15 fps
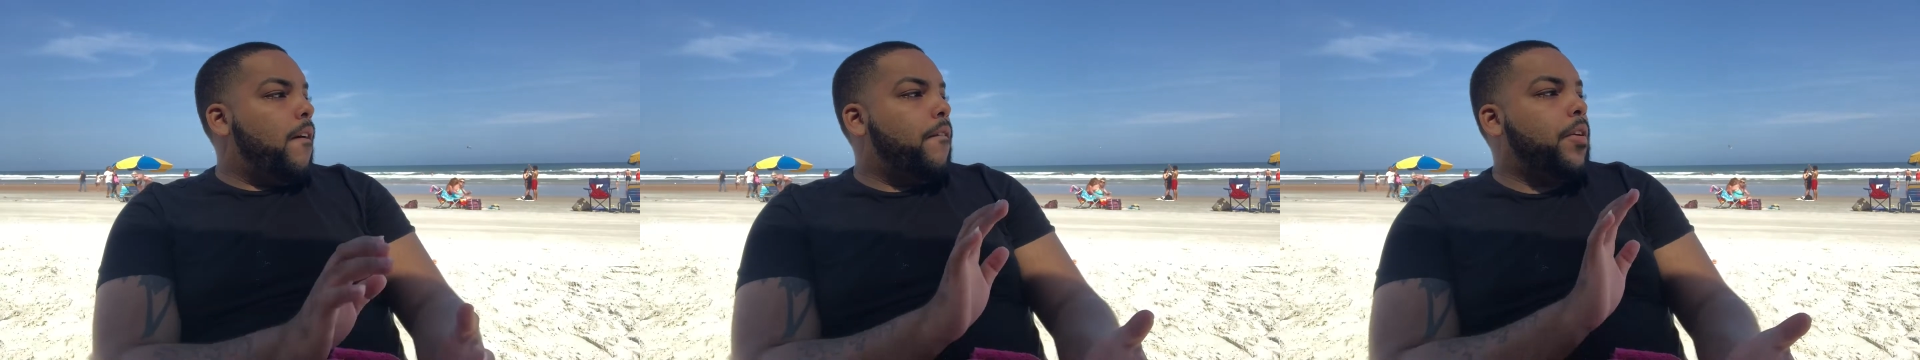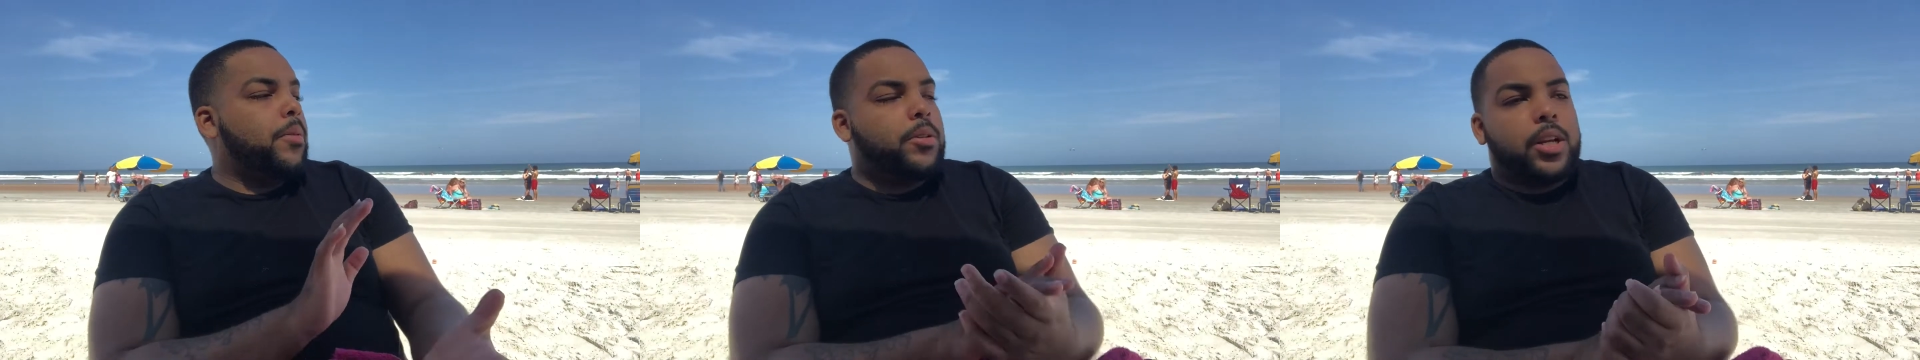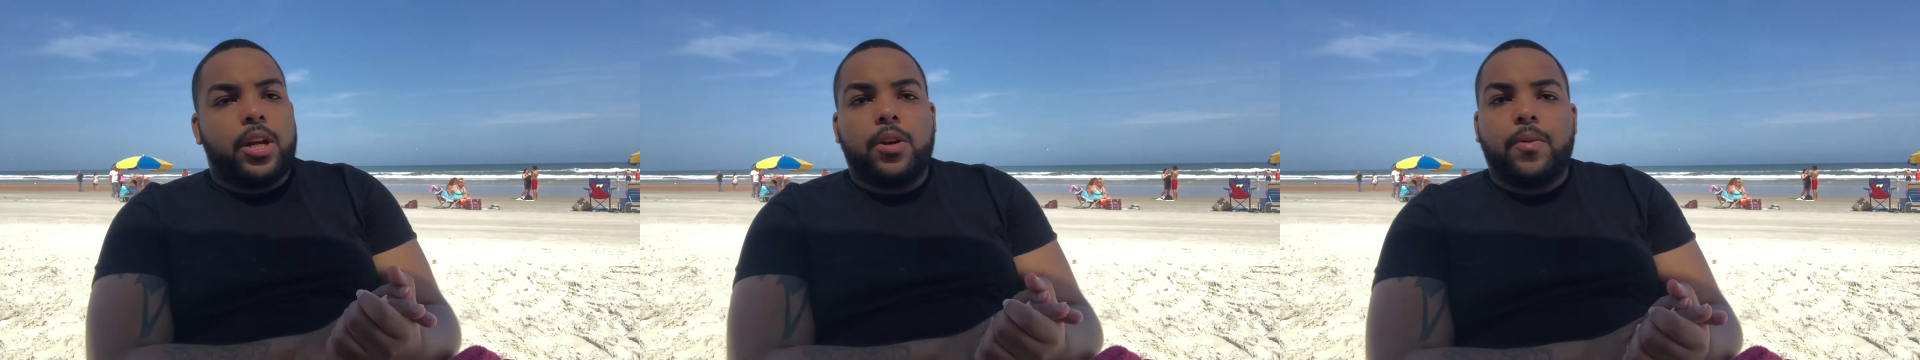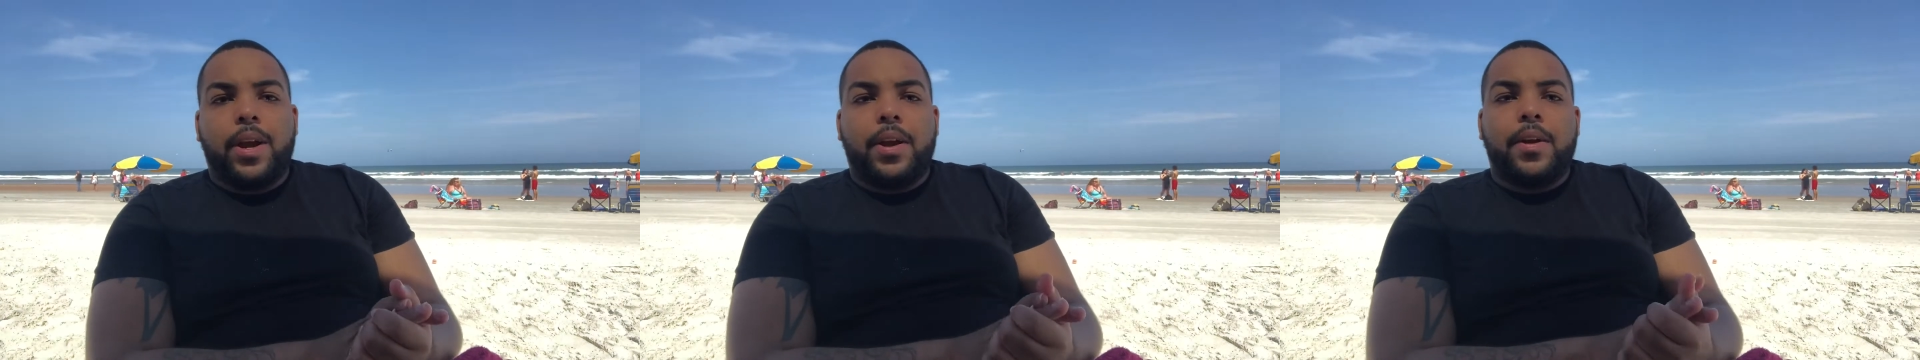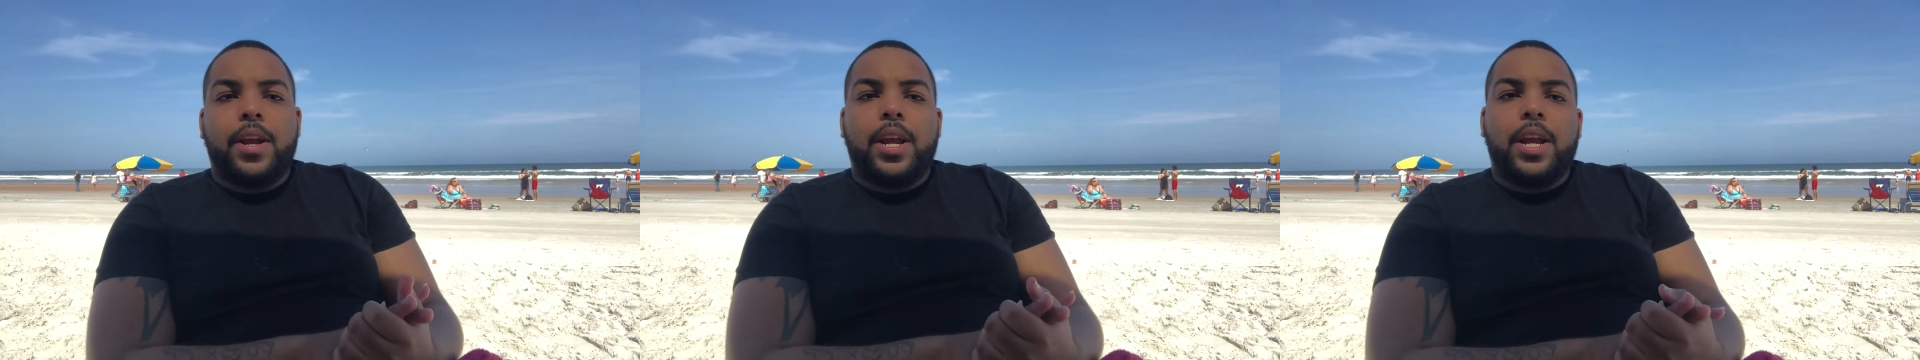from
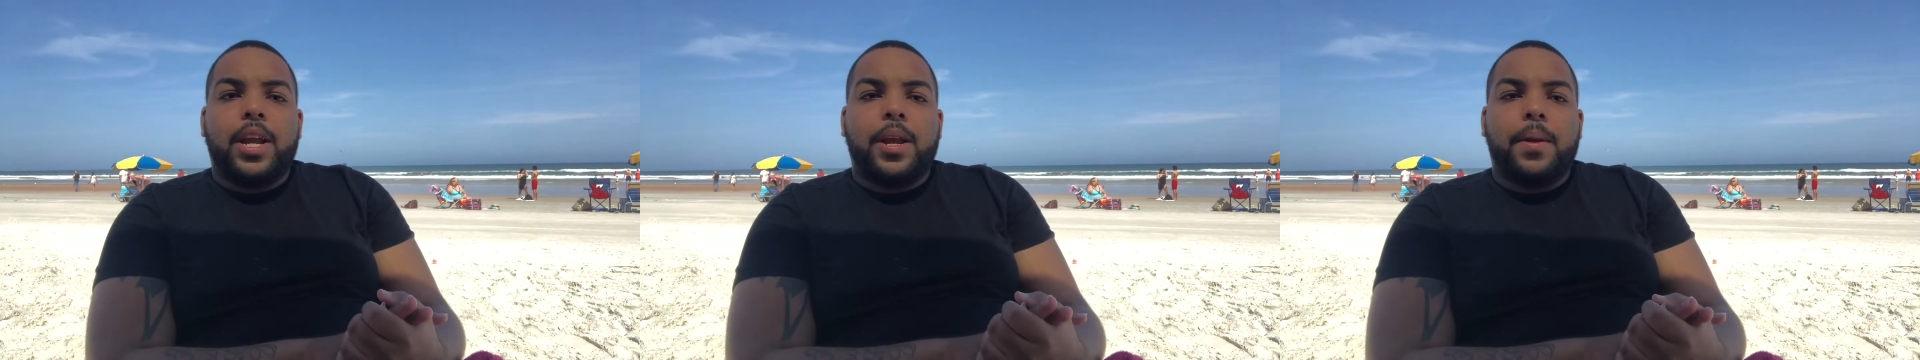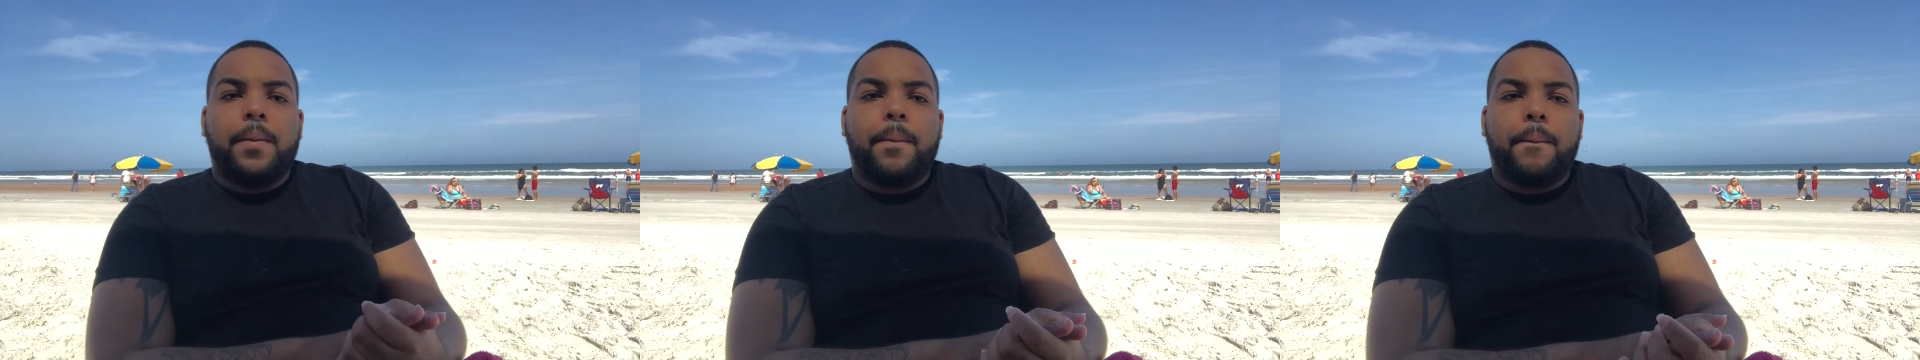January,